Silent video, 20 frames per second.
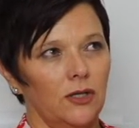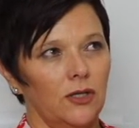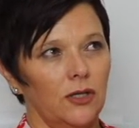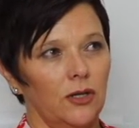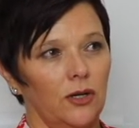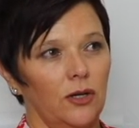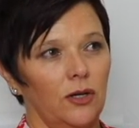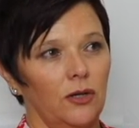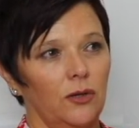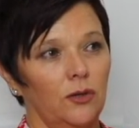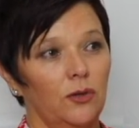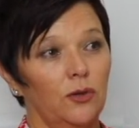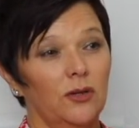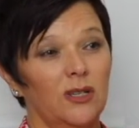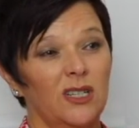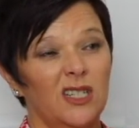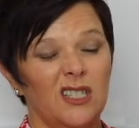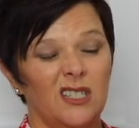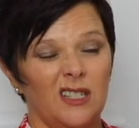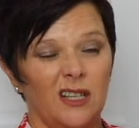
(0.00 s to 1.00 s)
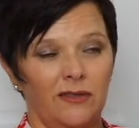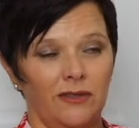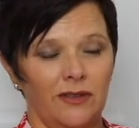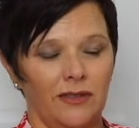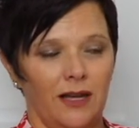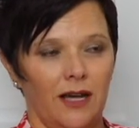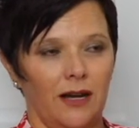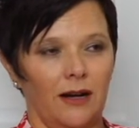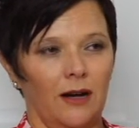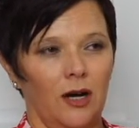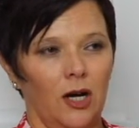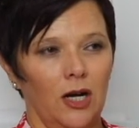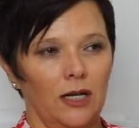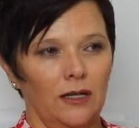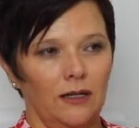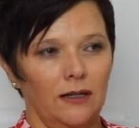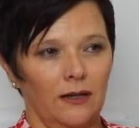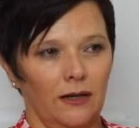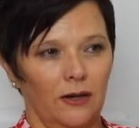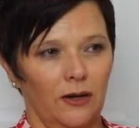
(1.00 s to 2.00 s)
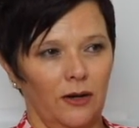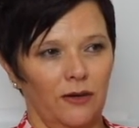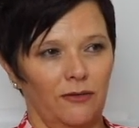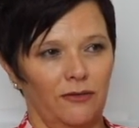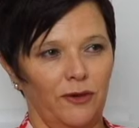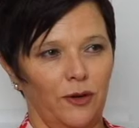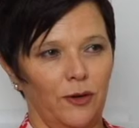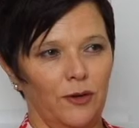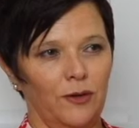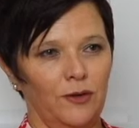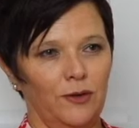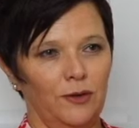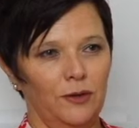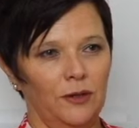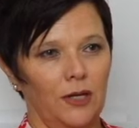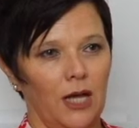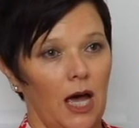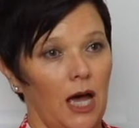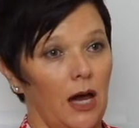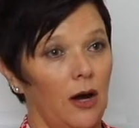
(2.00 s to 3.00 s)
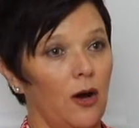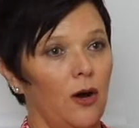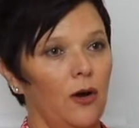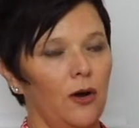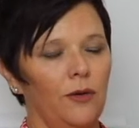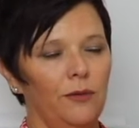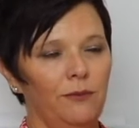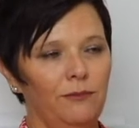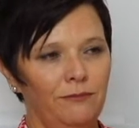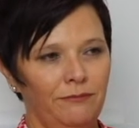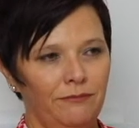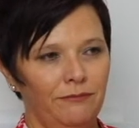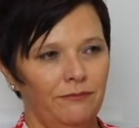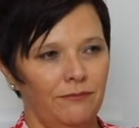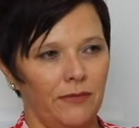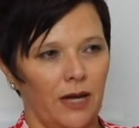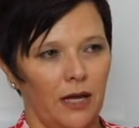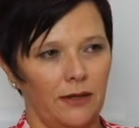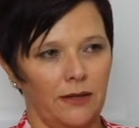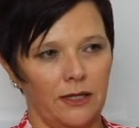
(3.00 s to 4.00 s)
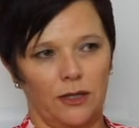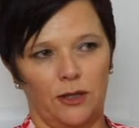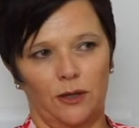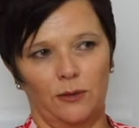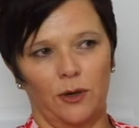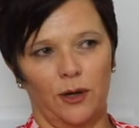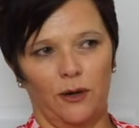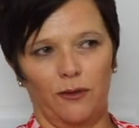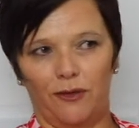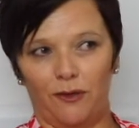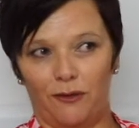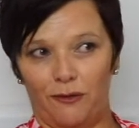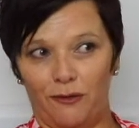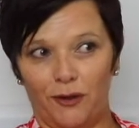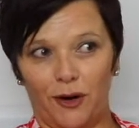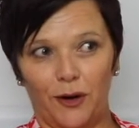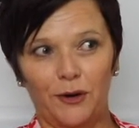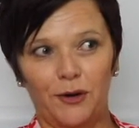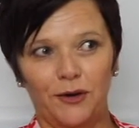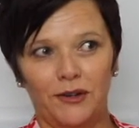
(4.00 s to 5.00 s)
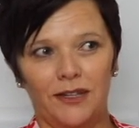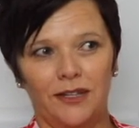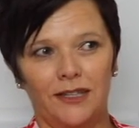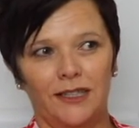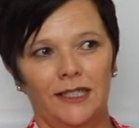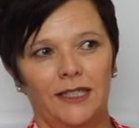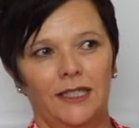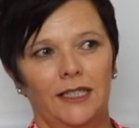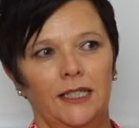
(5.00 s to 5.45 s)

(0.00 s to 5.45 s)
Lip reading: So 6:45 that night, I got a phone call at home, and they told me over the phone,